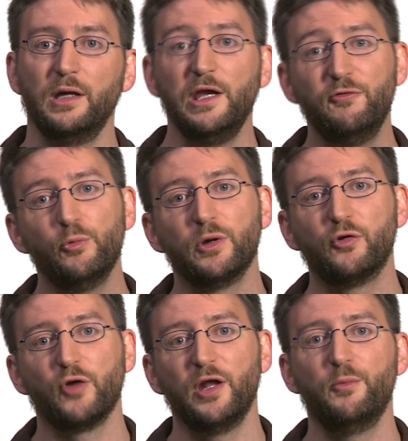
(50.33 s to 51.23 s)
even when
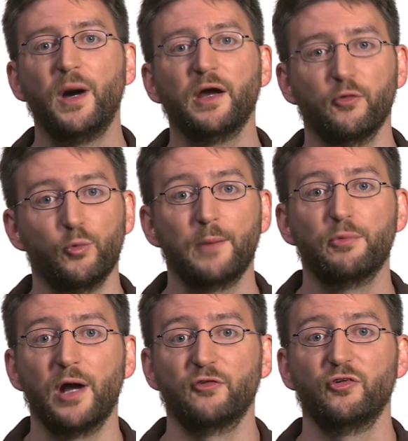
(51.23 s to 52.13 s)
created by other web
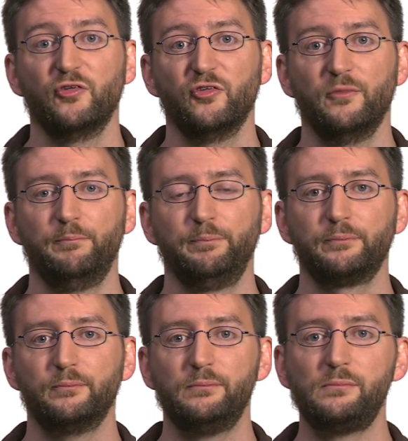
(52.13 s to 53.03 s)
browsers.
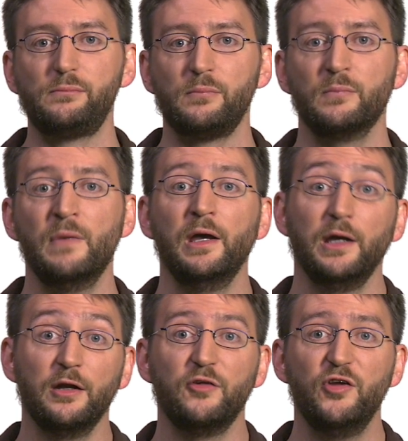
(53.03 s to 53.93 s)

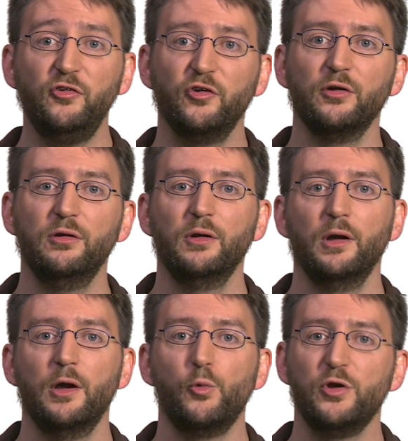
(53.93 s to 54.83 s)
In addition,
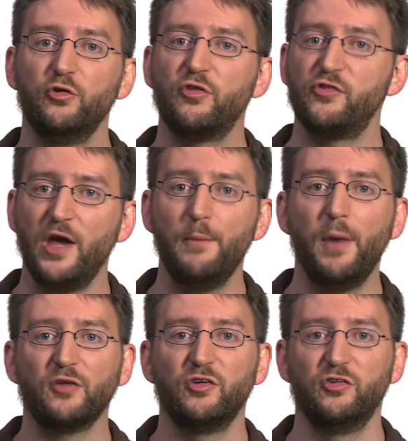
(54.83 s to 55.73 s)
we use the
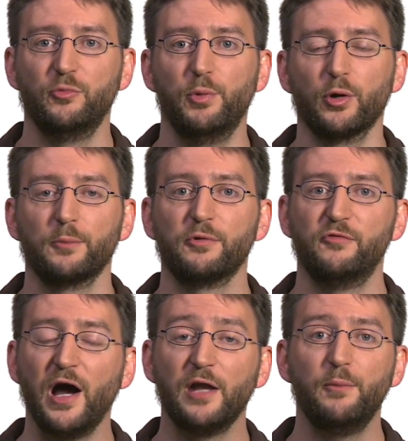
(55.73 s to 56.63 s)
sandboxing support
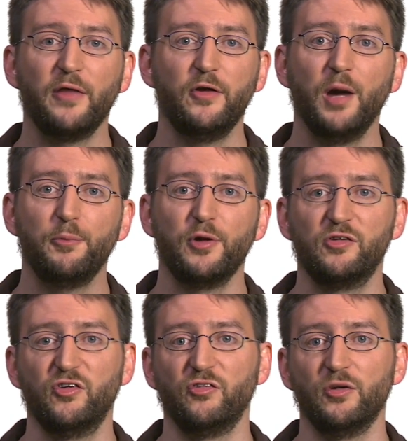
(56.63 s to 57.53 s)
provided by the operating
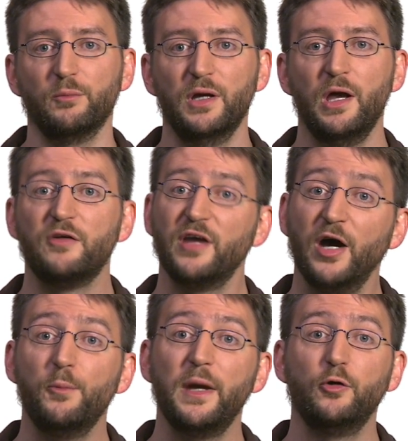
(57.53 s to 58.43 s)
system to
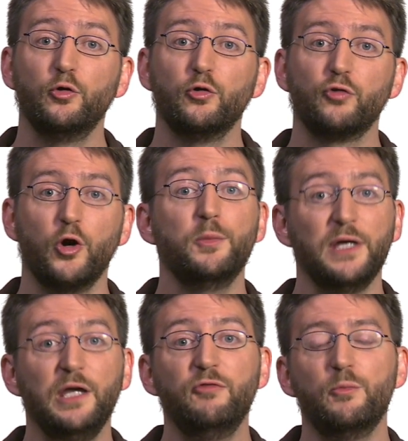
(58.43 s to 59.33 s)
help make Google Chrome
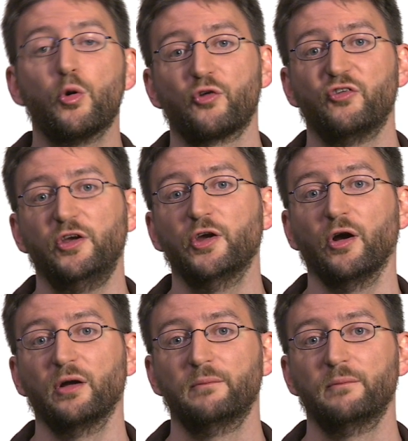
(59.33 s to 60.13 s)
even more secure.